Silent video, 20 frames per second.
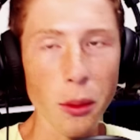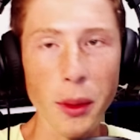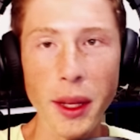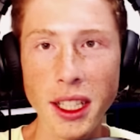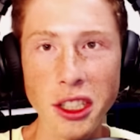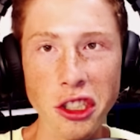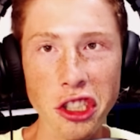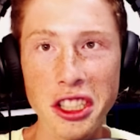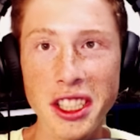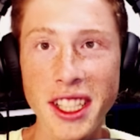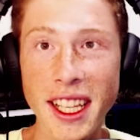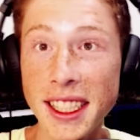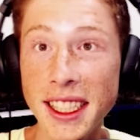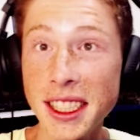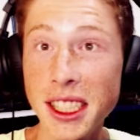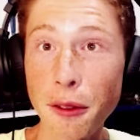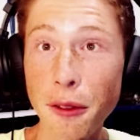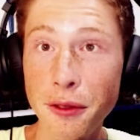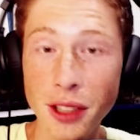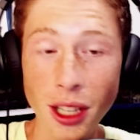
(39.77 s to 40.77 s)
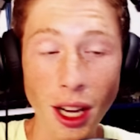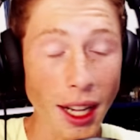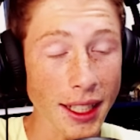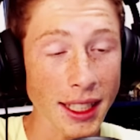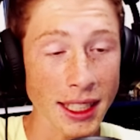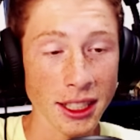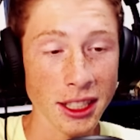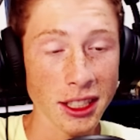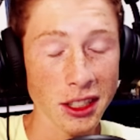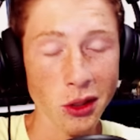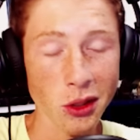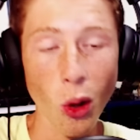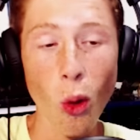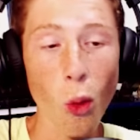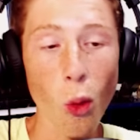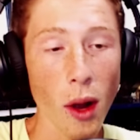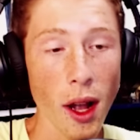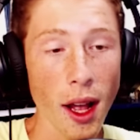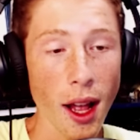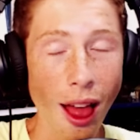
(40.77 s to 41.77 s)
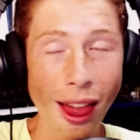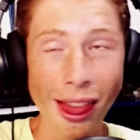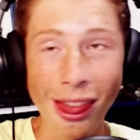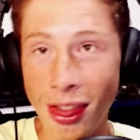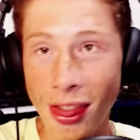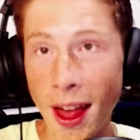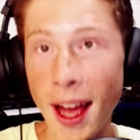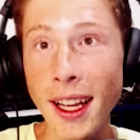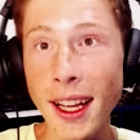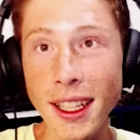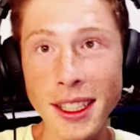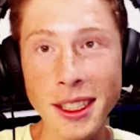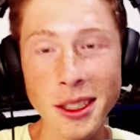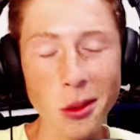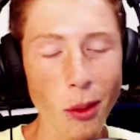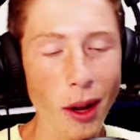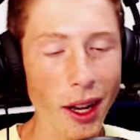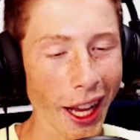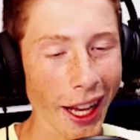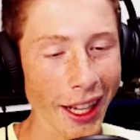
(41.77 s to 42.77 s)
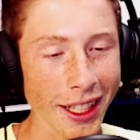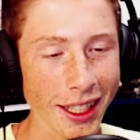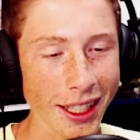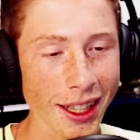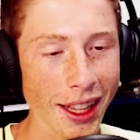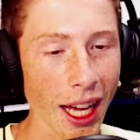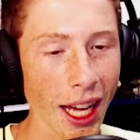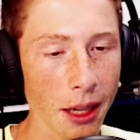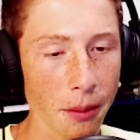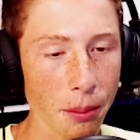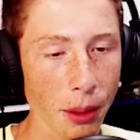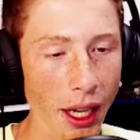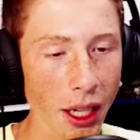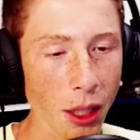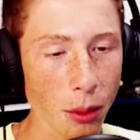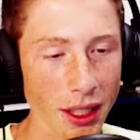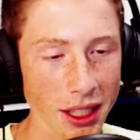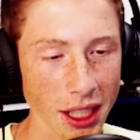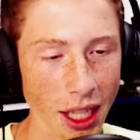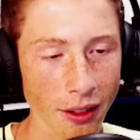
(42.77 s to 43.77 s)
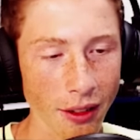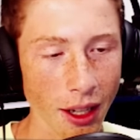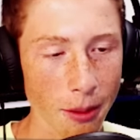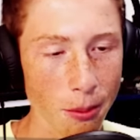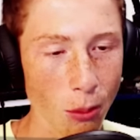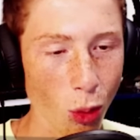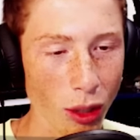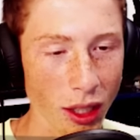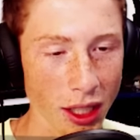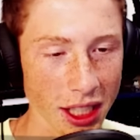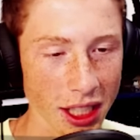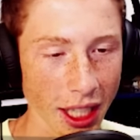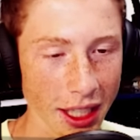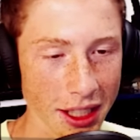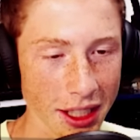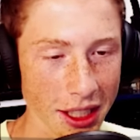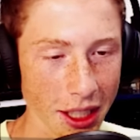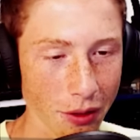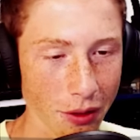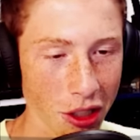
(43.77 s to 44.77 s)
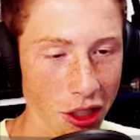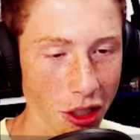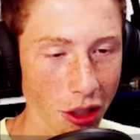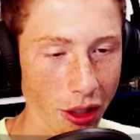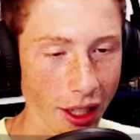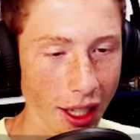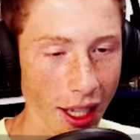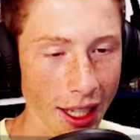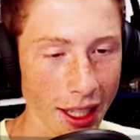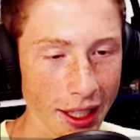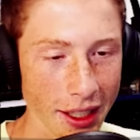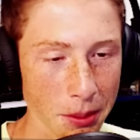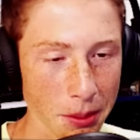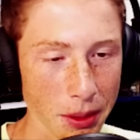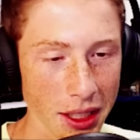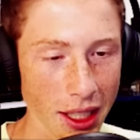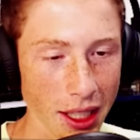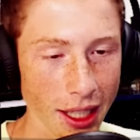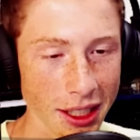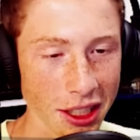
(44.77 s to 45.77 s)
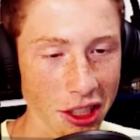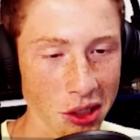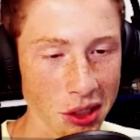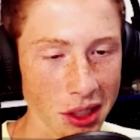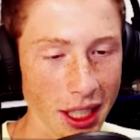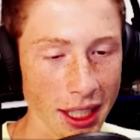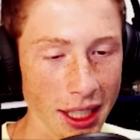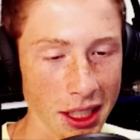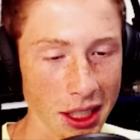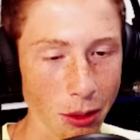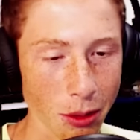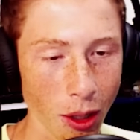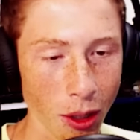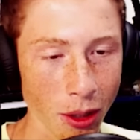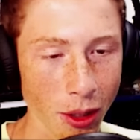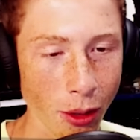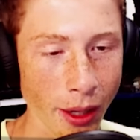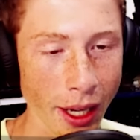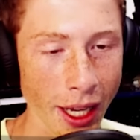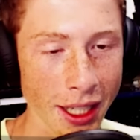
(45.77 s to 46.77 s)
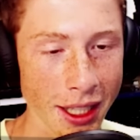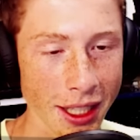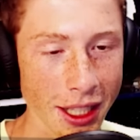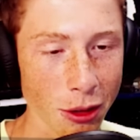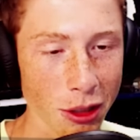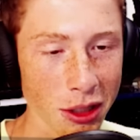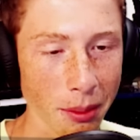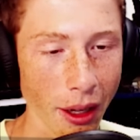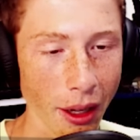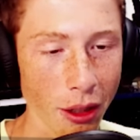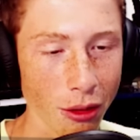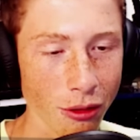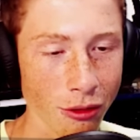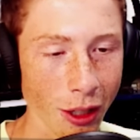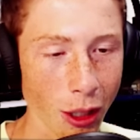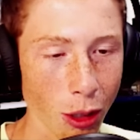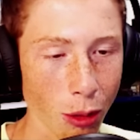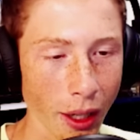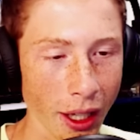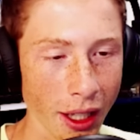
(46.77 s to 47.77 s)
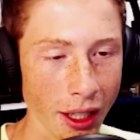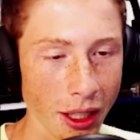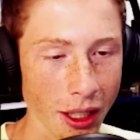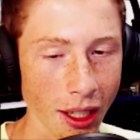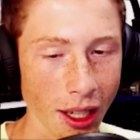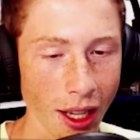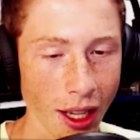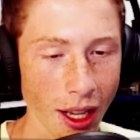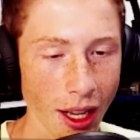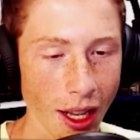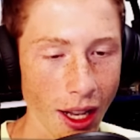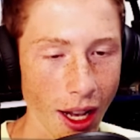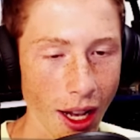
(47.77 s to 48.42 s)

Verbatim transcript: we can just get stuff done. So that is why I did that. But anyways, I've got more exciting stuff to show you guys besides just this, so I'll go ahead and use my own railway here.